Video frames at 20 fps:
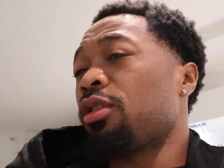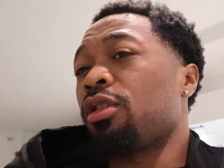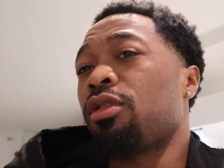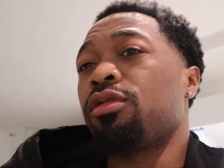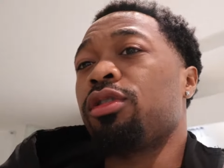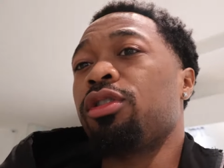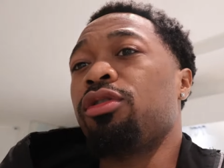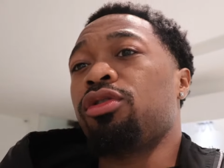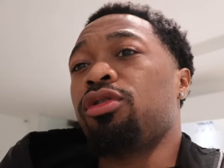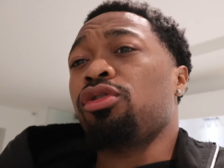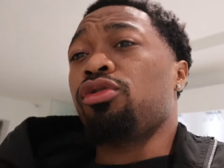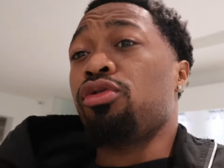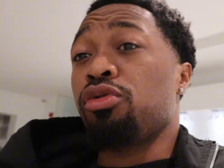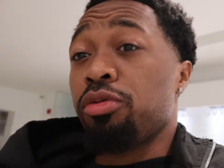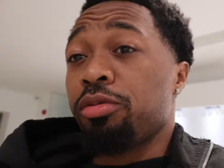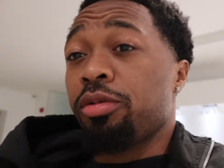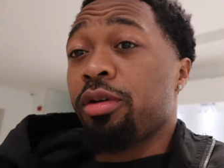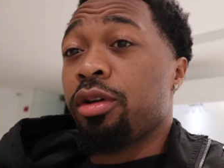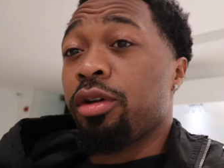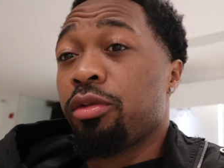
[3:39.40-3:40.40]
on
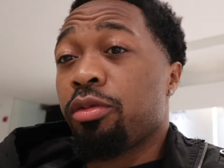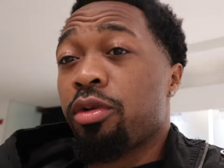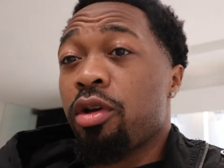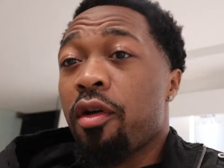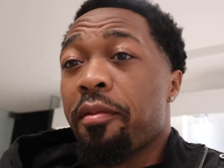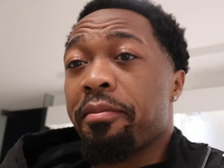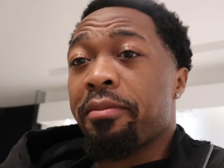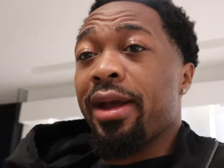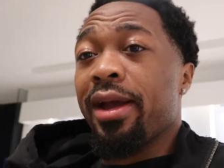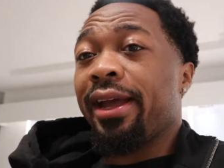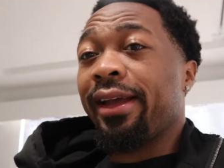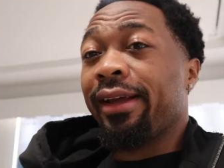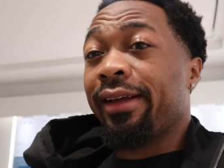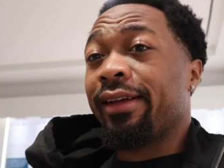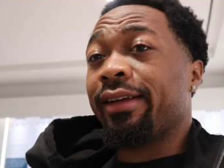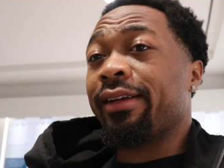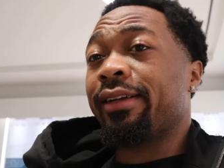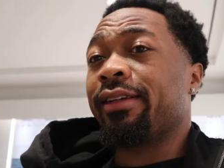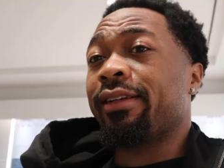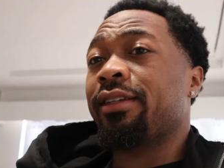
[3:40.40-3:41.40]
YouTube. We are back.
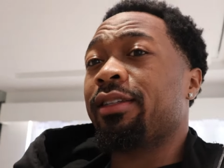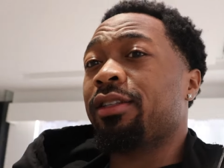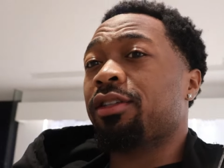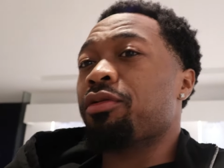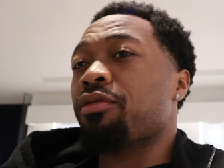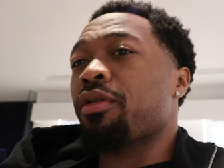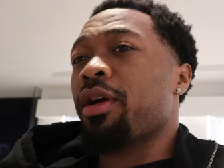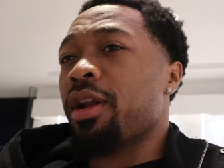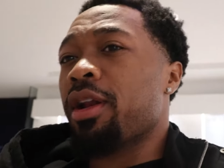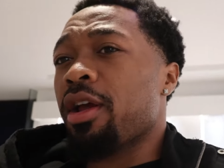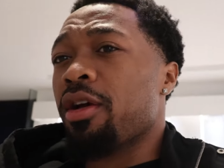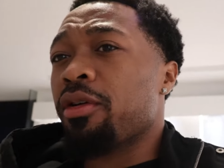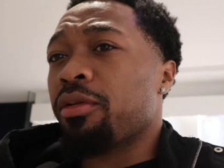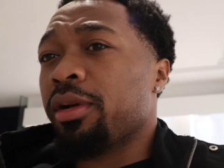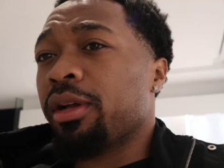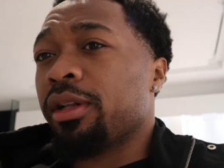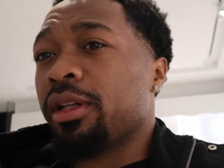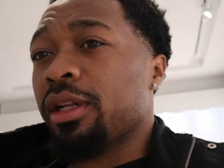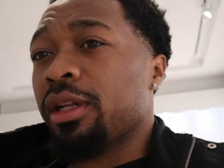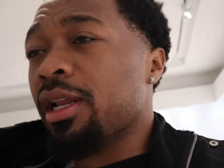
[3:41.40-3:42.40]
So right now
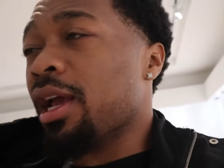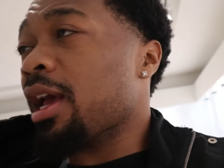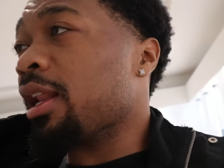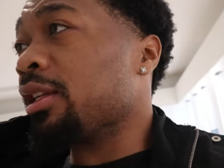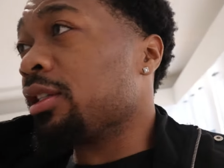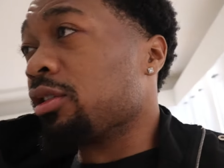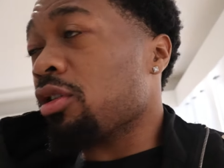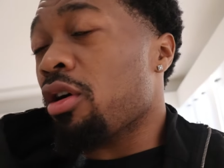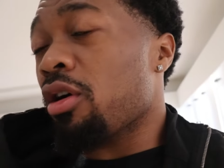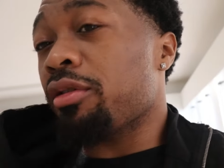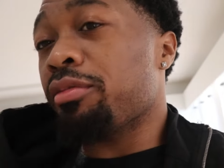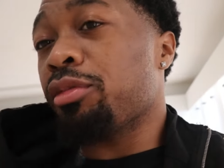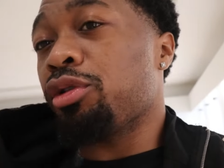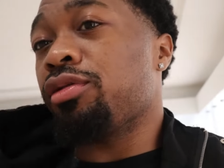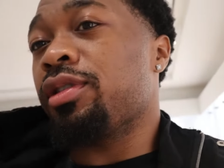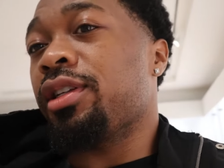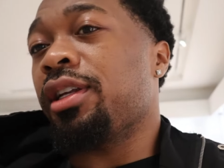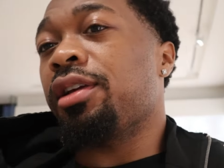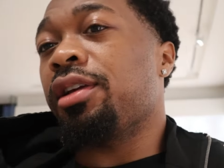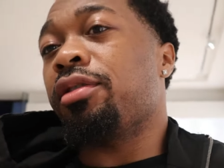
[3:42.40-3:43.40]
we're at the Dallas Art
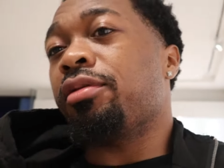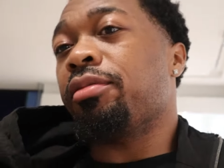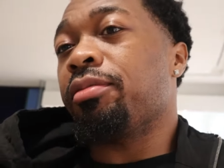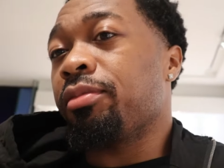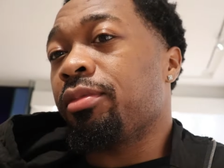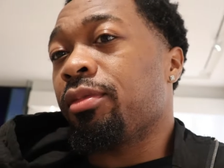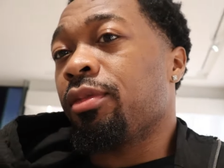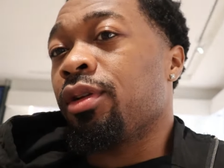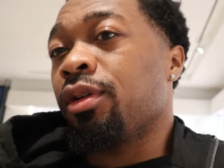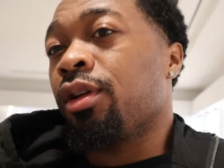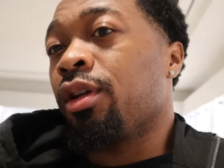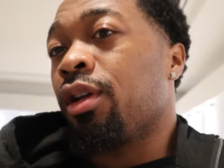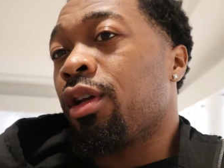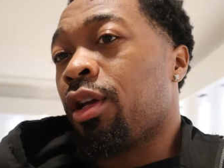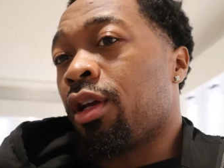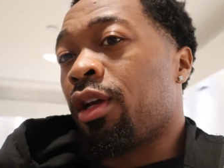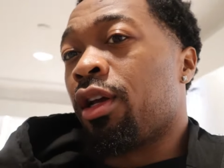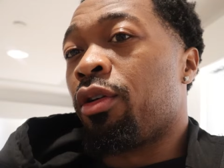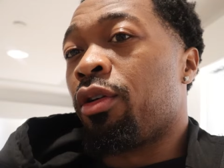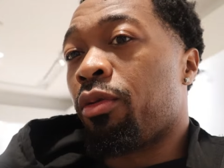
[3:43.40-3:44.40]
Museum
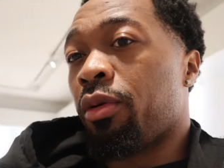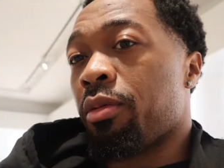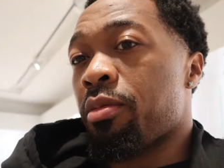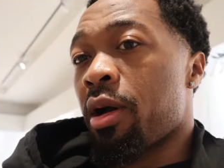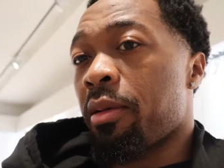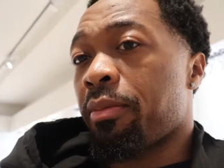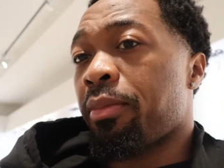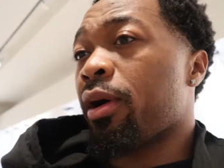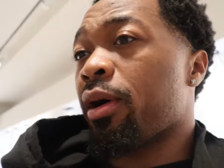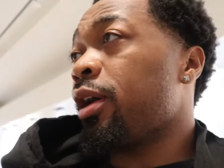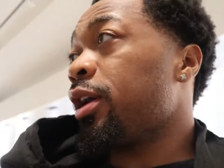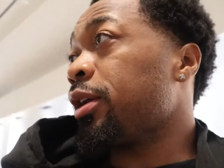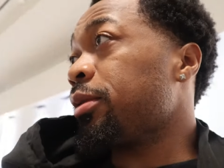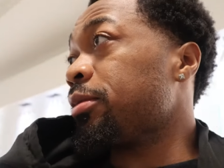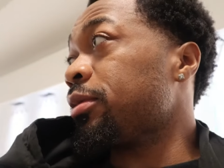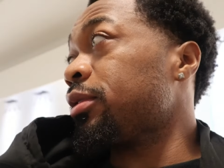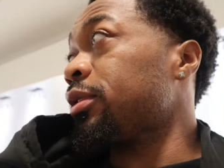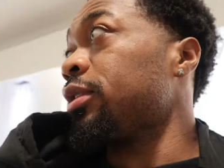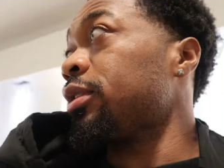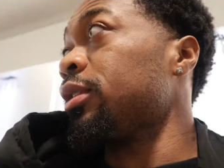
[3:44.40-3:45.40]
with my
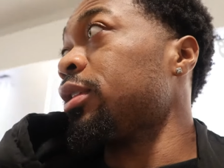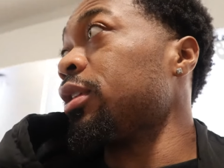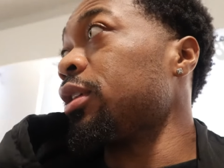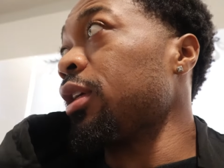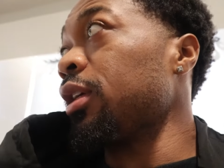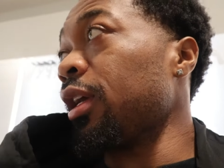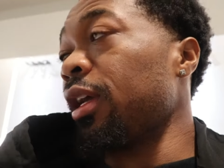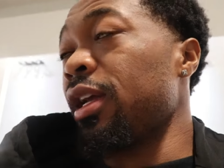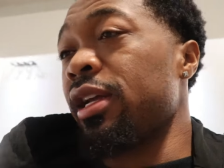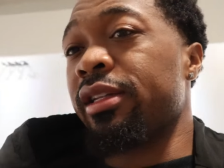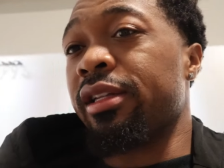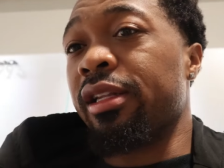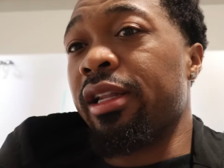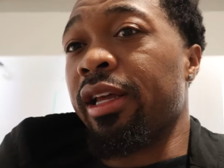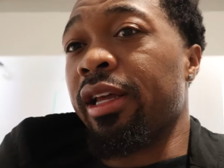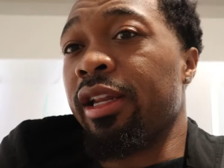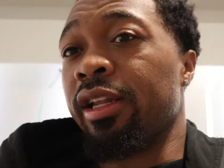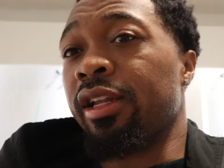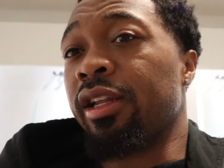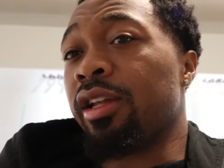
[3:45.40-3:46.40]
pops and his
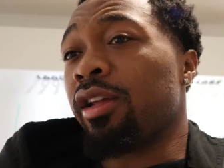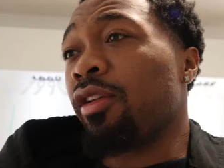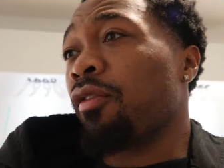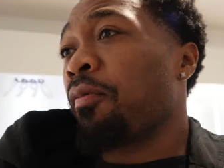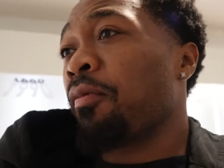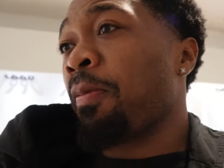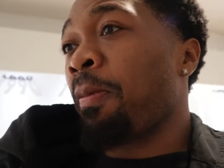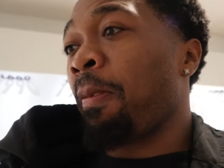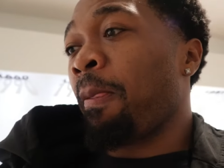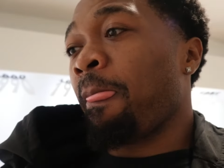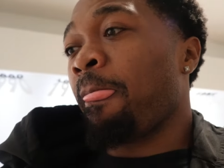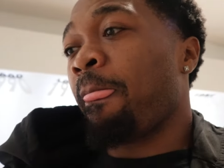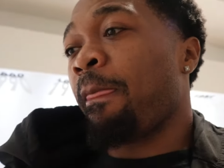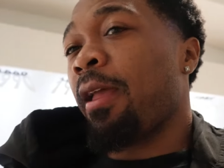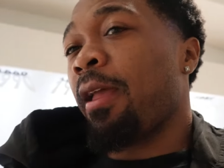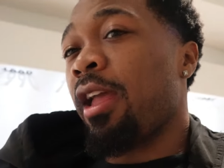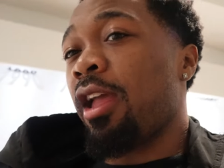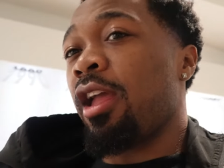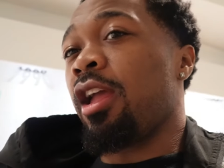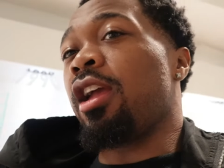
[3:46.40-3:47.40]
lady
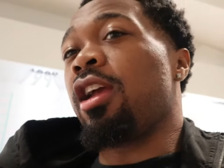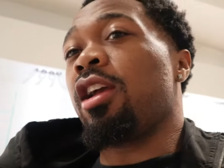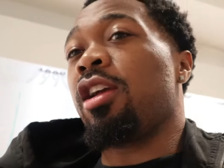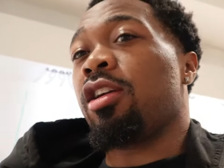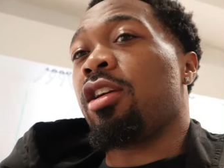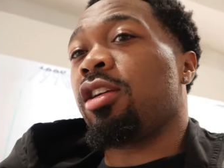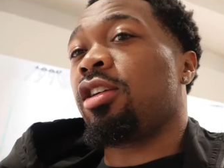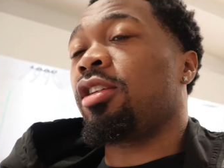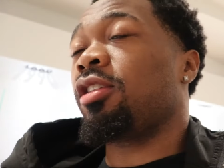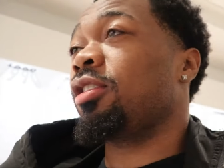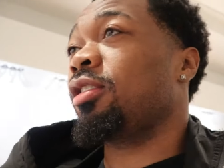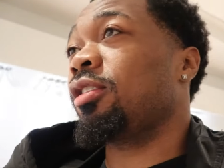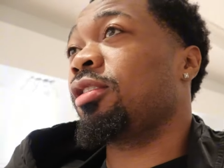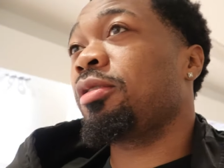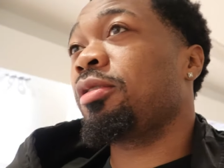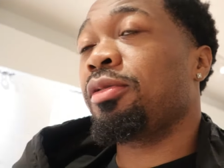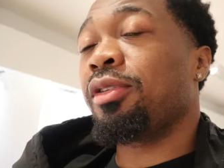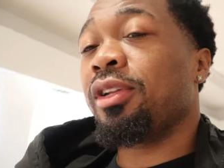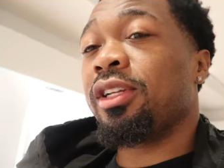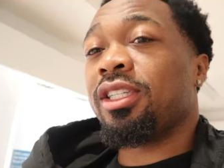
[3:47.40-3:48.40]
and
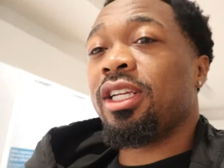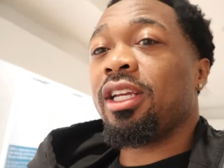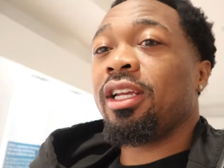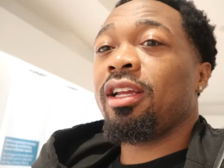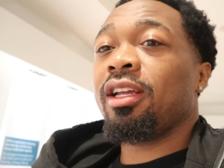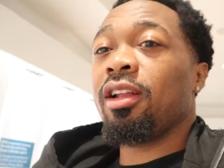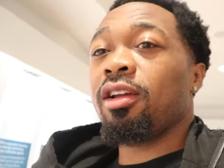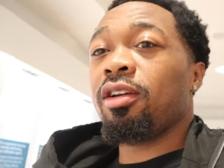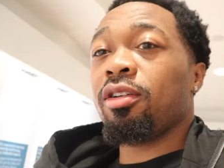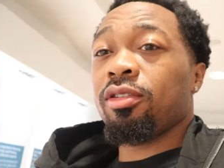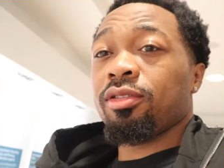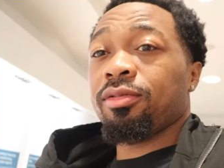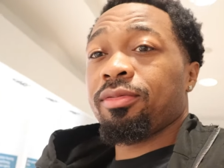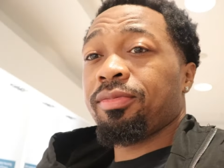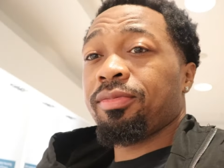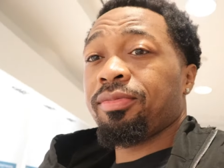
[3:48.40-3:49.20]
finna check it out.